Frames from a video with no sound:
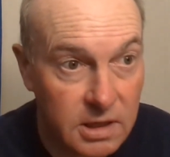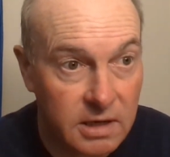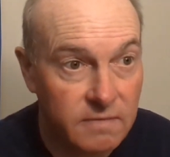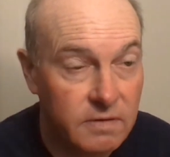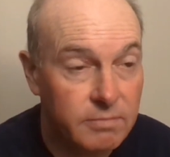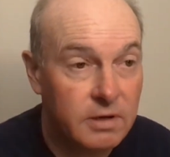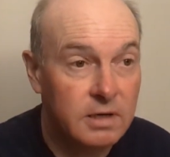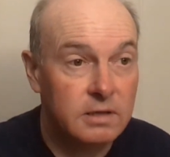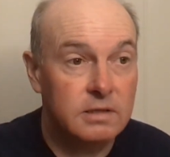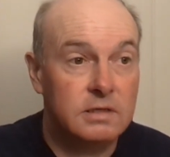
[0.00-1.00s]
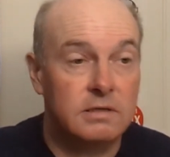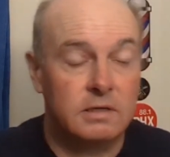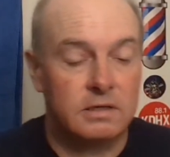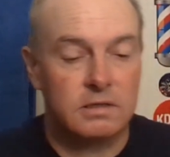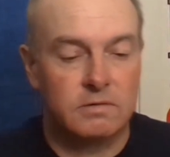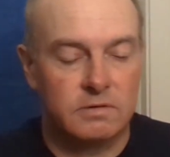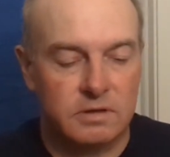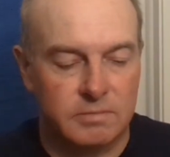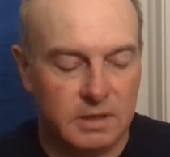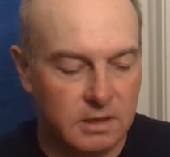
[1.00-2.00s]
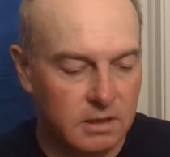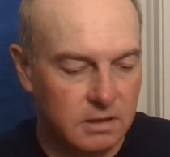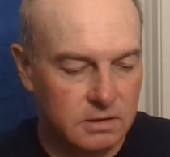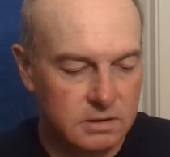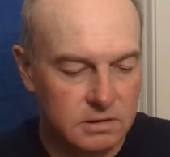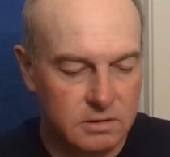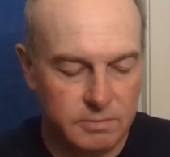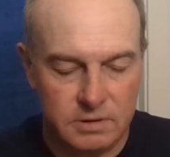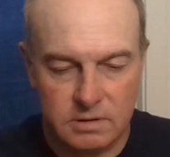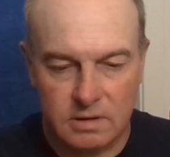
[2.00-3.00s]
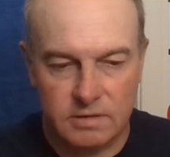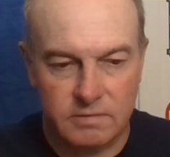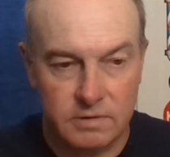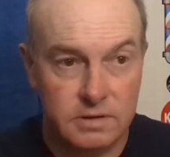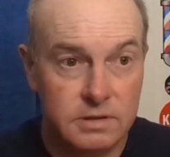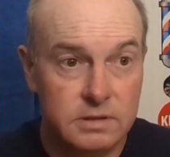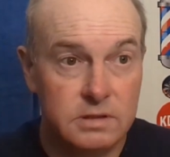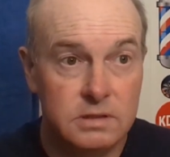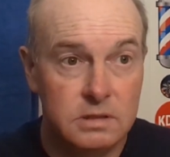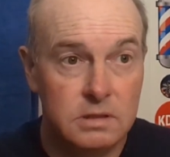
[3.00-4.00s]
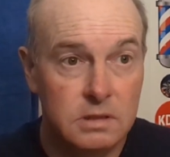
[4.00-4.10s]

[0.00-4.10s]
a lot of the product. I'll get it going in my hands, a little bit on the wrists.